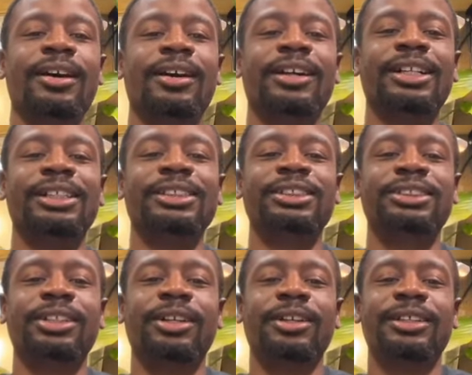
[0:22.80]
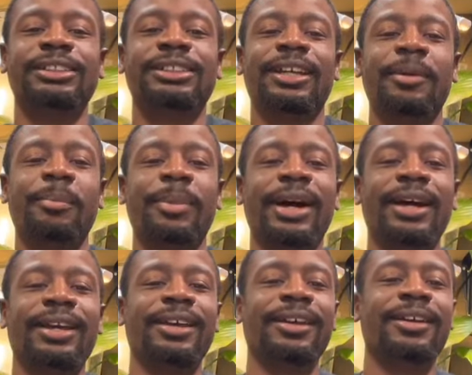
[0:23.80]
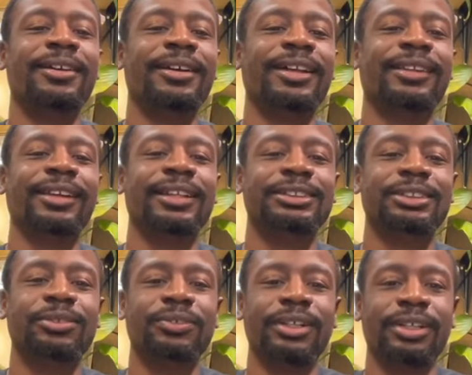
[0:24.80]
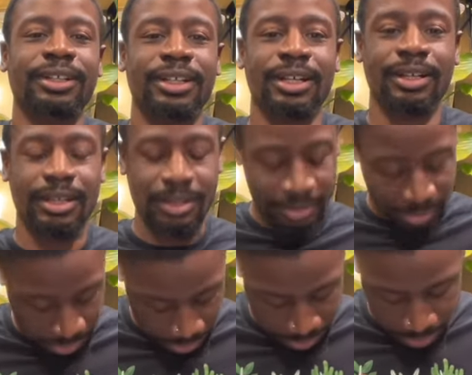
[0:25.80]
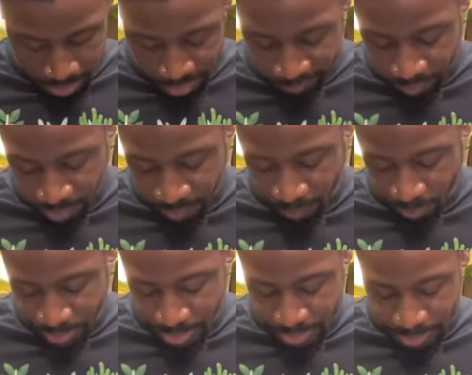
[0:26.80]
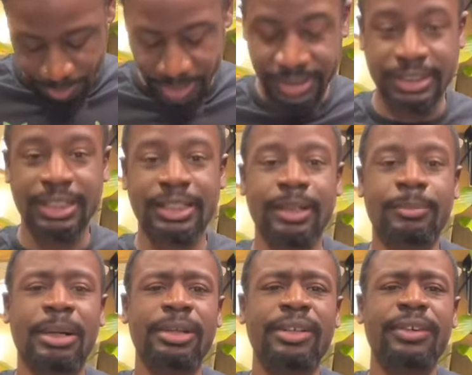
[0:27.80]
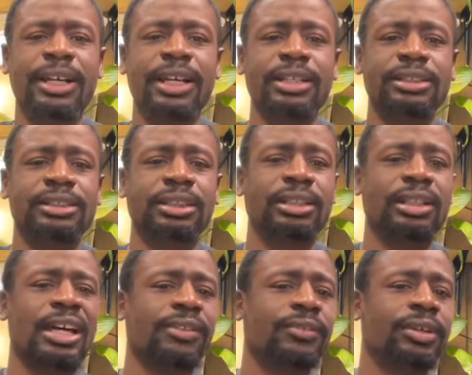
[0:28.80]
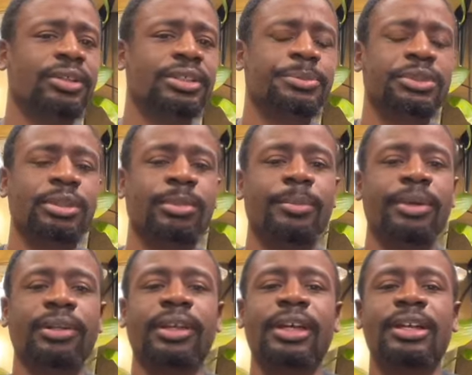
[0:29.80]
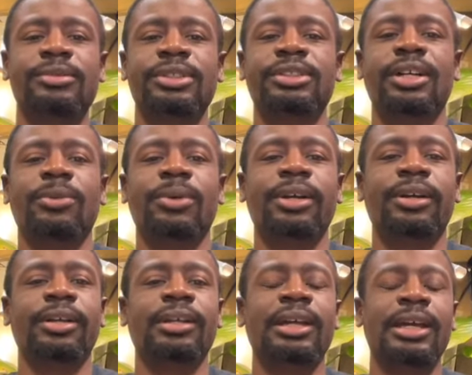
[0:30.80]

uh, shirt. It said pothead on it. I think that's so funny. got a lot of different uh, plants out there. I believe I got this uh, either for Christmas or my birthday, and I'm just not wearing it.